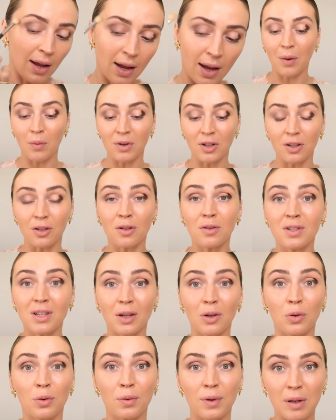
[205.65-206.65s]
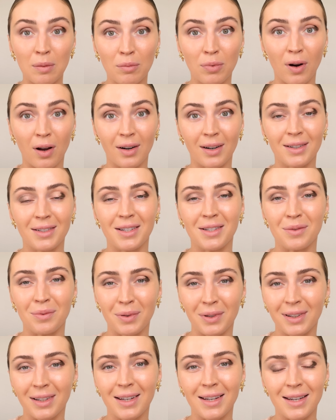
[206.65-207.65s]
And when you're using cream products, it's
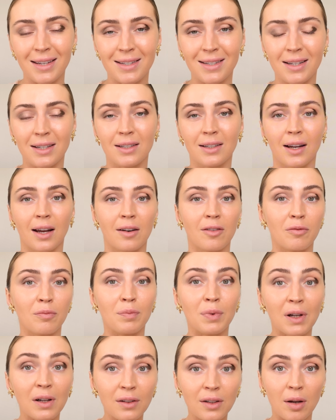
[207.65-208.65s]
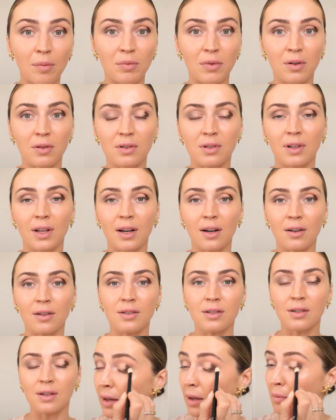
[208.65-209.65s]
really easy to kind of build up those layers